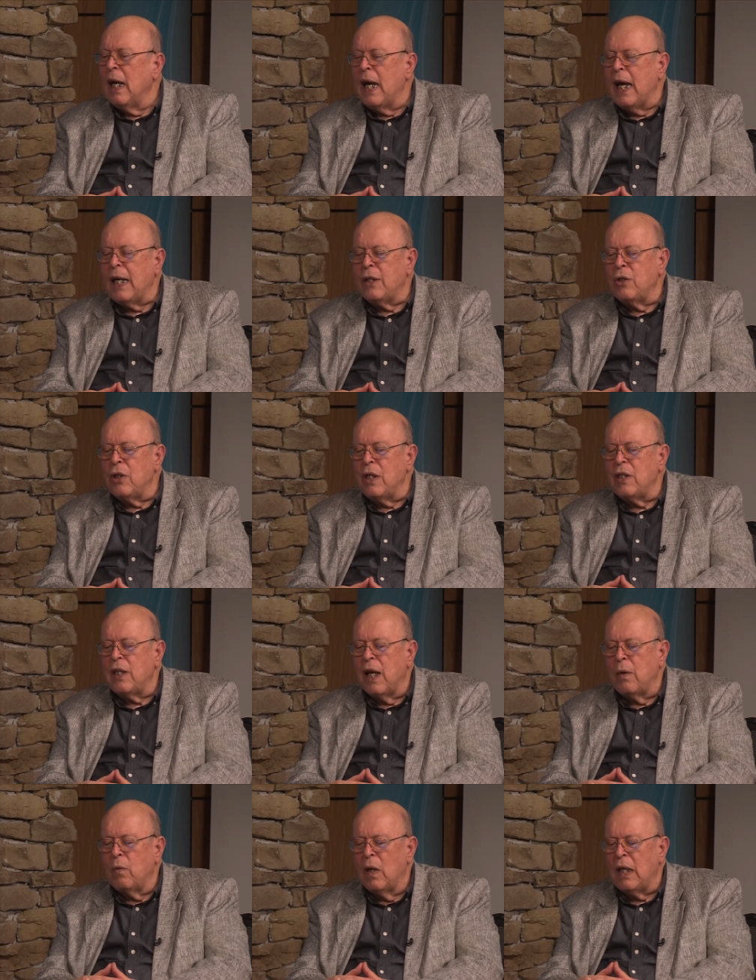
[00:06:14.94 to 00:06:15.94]
And she
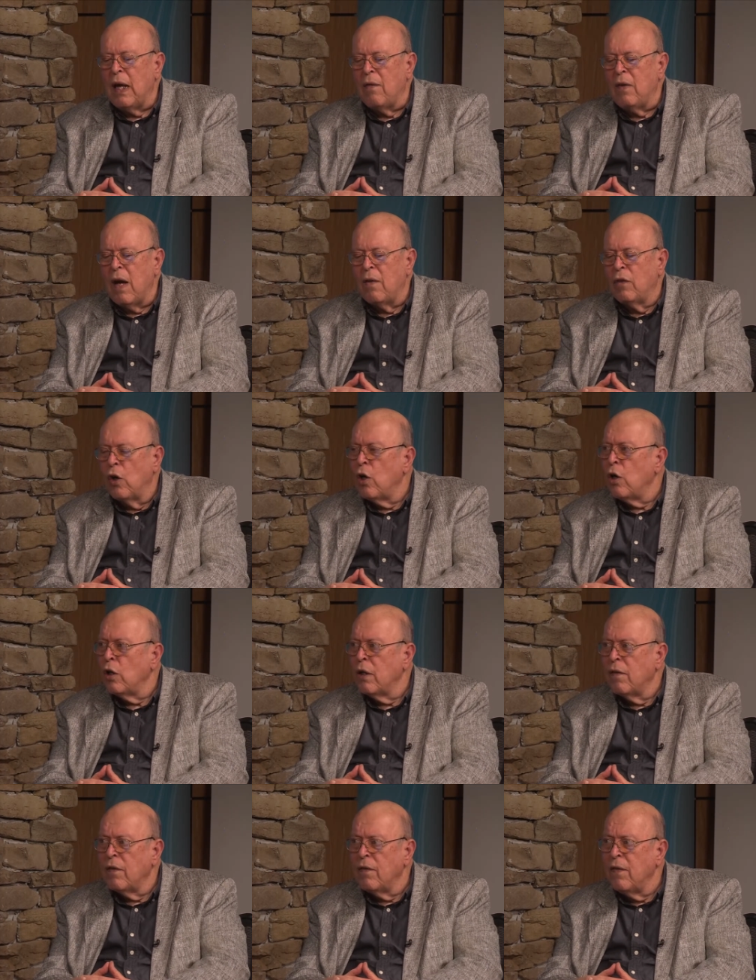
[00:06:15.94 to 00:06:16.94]
said, Well, have you ever
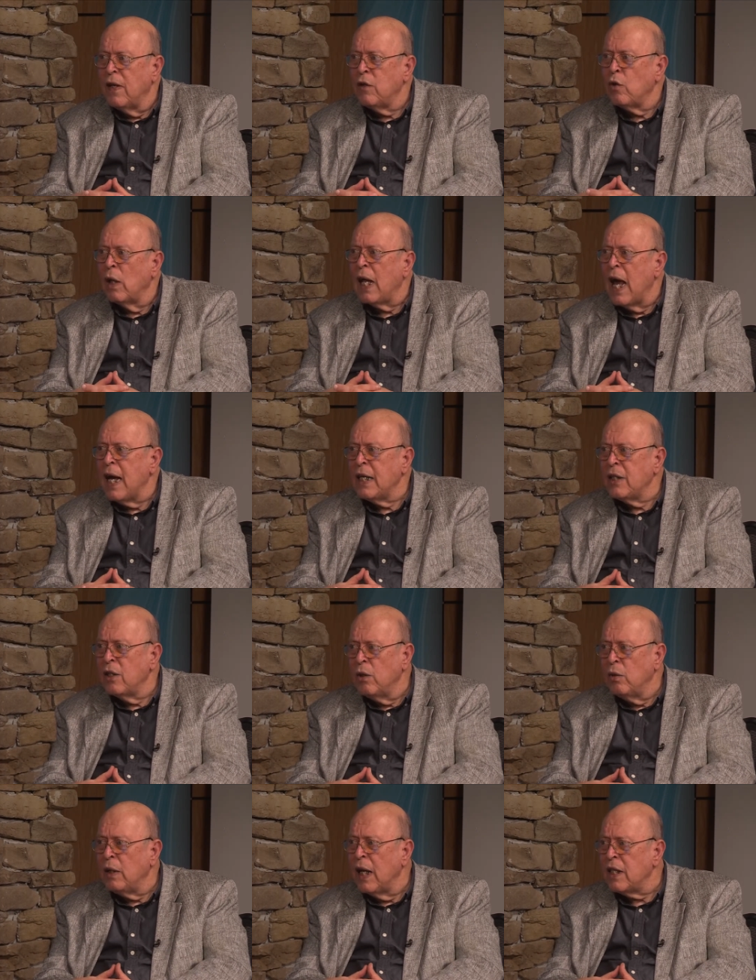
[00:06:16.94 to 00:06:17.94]
heard of the
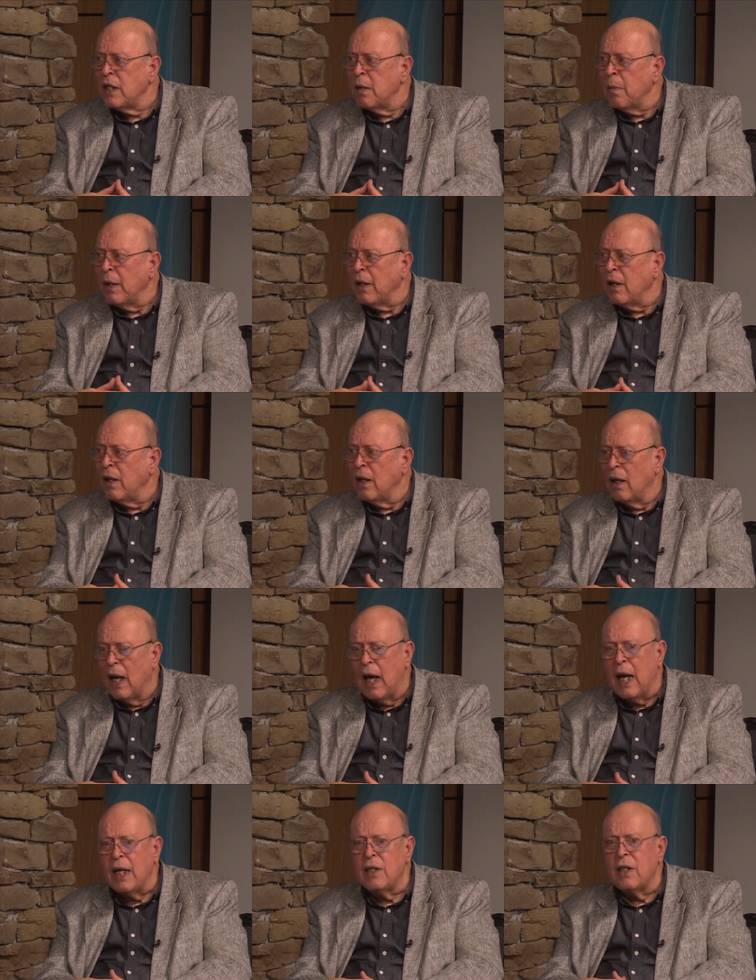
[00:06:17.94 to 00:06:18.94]
Visualized New Testament?
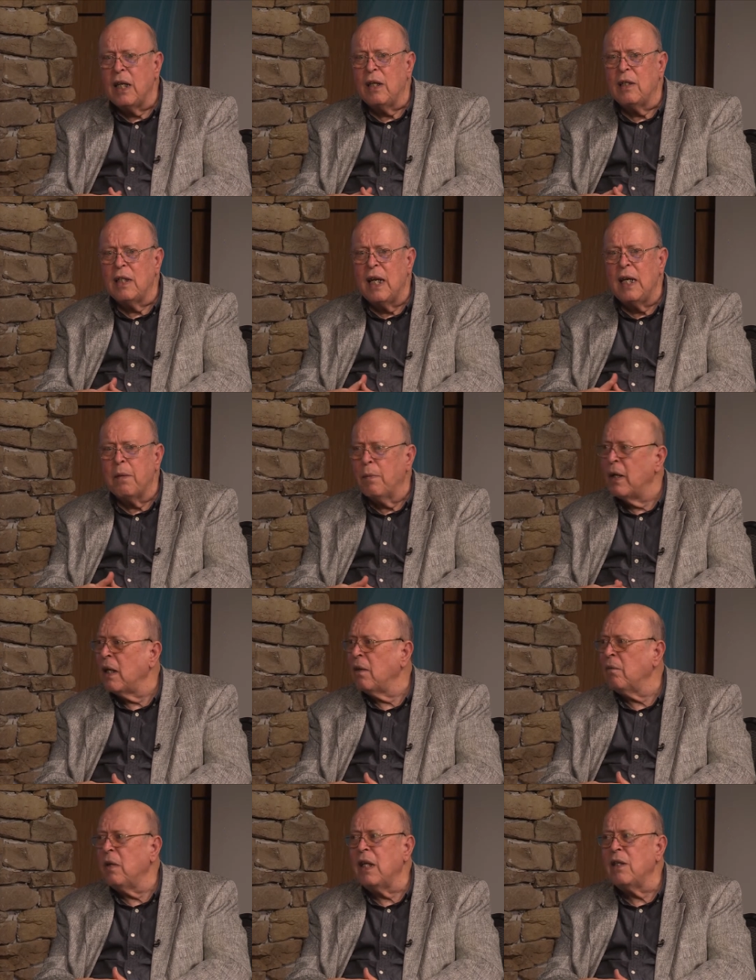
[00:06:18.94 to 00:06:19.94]
Yes, he'd seen it,
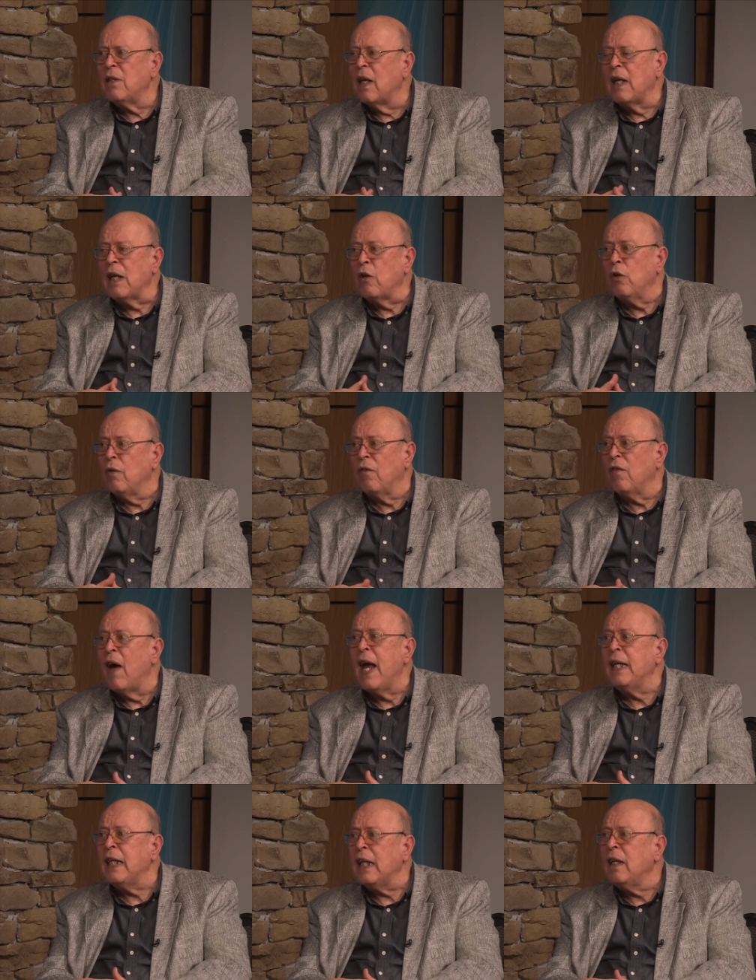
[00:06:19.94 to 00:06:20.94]
but he said he couldn't
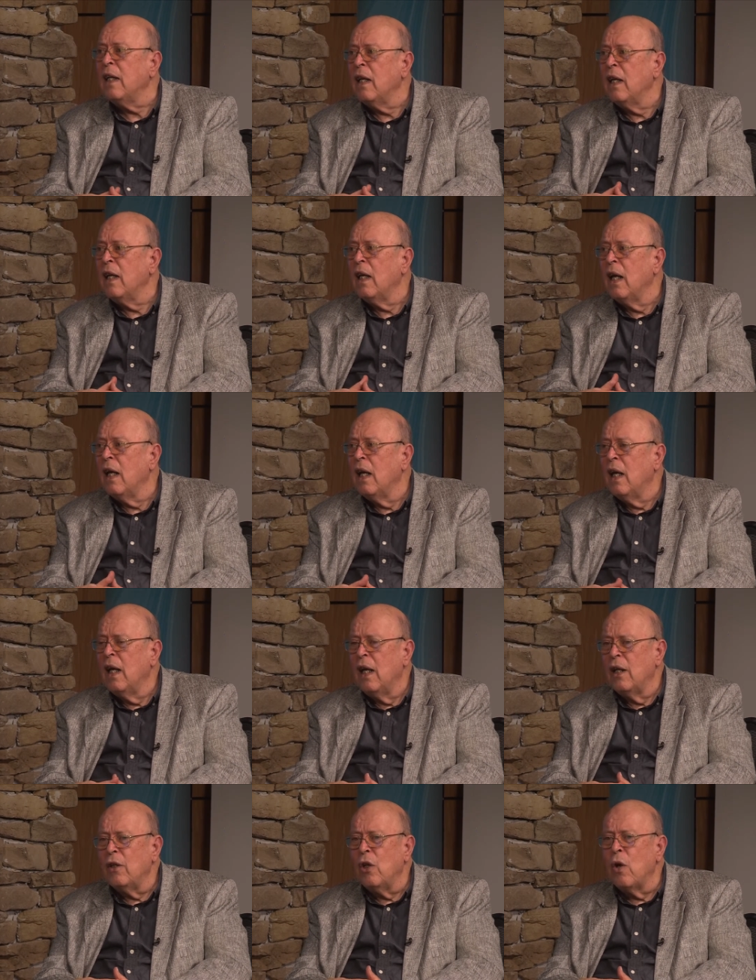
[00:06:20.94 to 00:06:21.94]
find it.
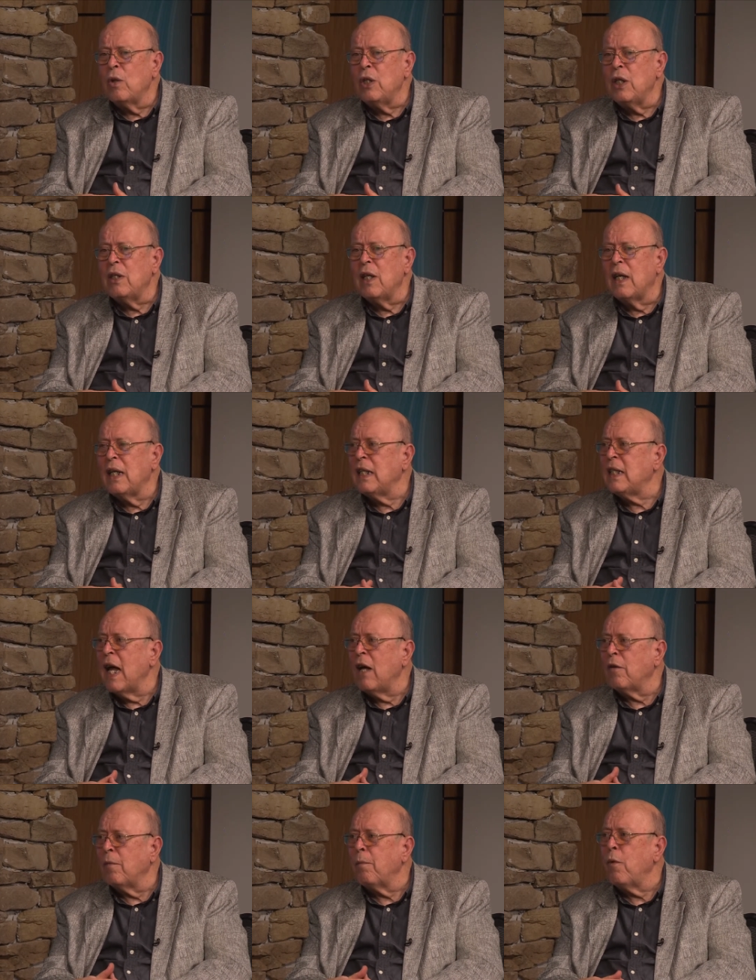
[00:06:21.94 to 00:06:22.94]
No, she said it's
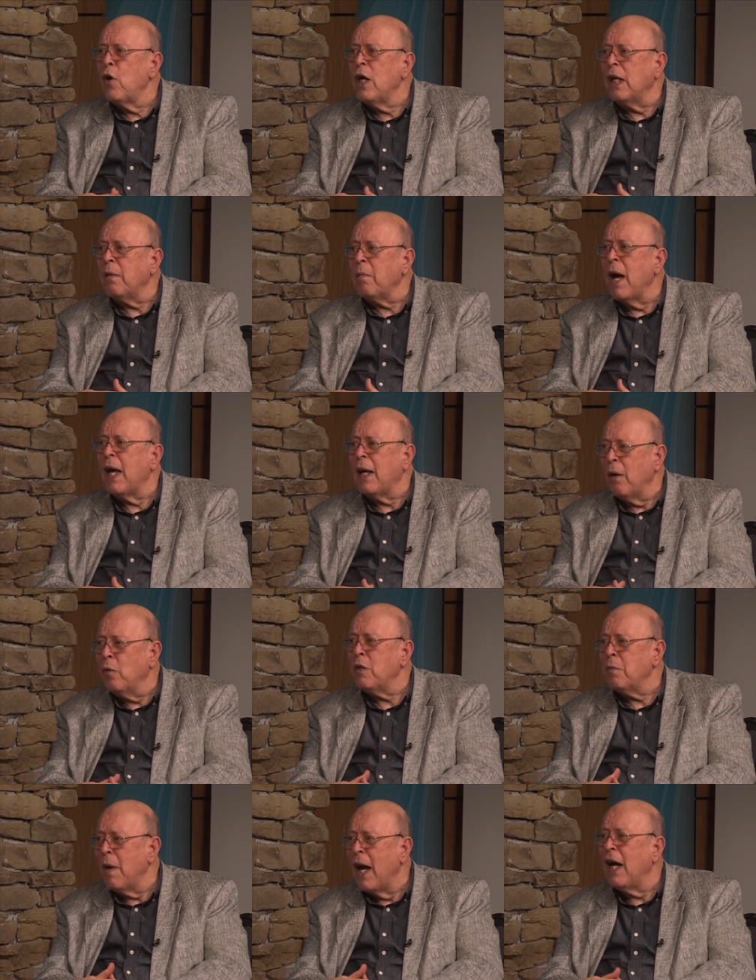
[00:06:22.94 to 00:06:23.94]
out of print. My, it
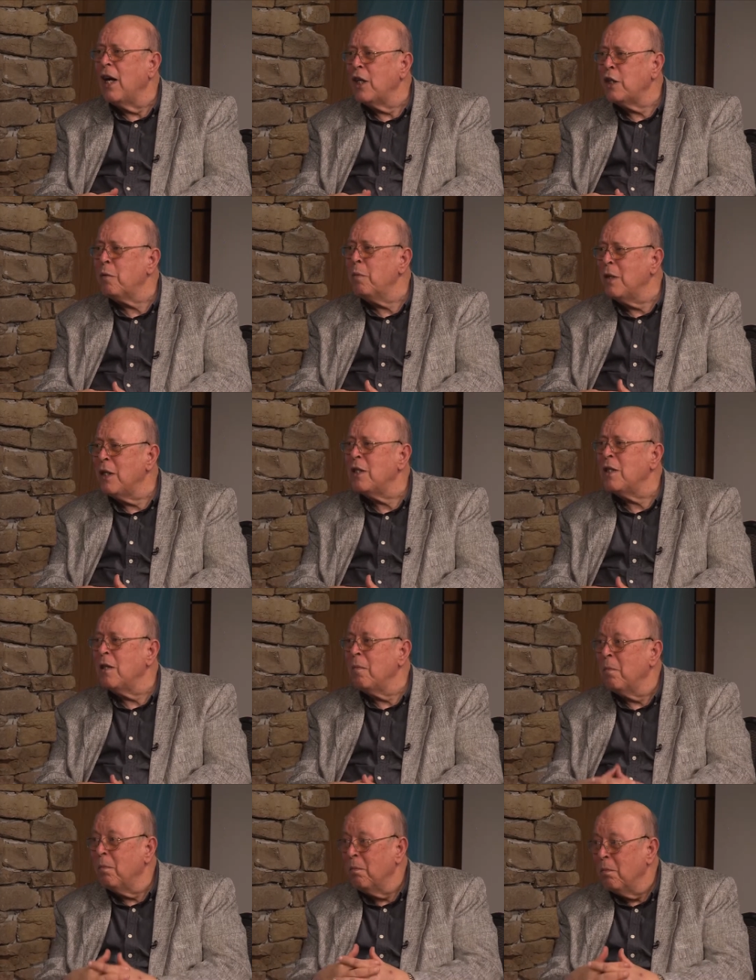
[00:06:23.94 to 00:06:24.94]
was my husband's
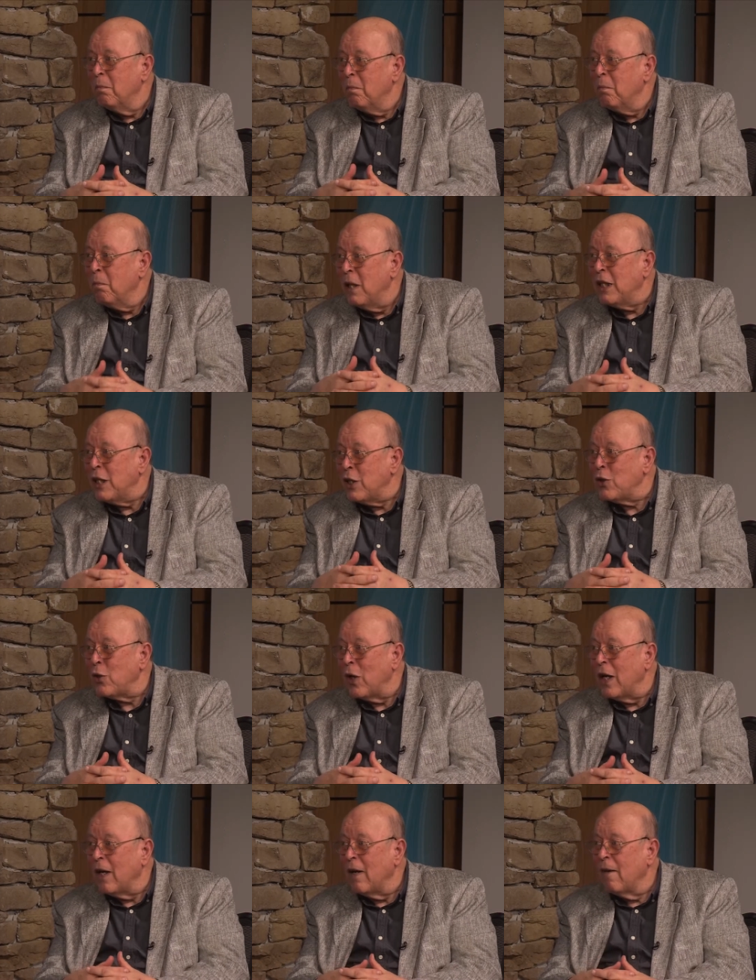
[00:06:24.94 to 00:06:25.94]

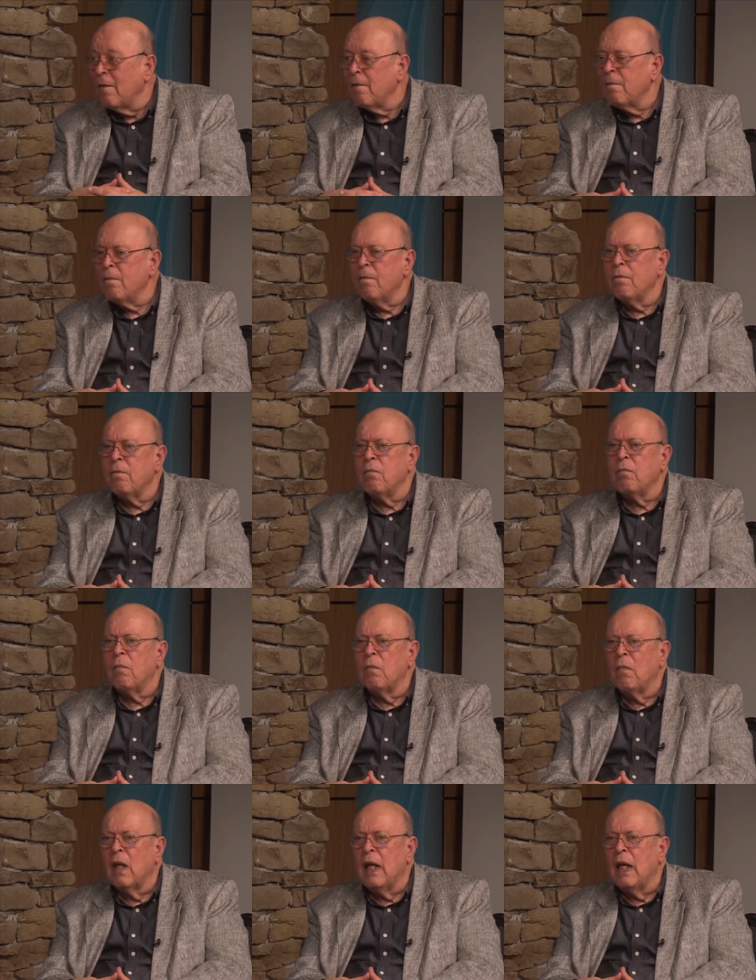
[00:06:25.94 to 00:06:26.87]
minister. Right, okay.